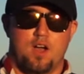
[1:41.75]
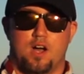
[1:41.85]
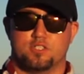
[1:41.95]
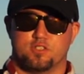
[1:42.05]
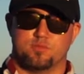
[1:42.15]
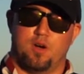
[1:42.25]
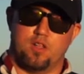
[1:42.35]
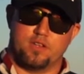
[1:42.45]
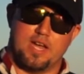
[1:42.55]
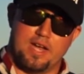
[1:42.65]
Also
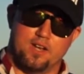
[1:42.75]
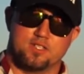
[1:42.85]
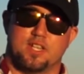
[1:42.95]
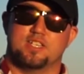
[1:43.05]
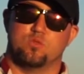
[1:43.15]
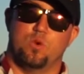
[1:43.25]
smaller tires, less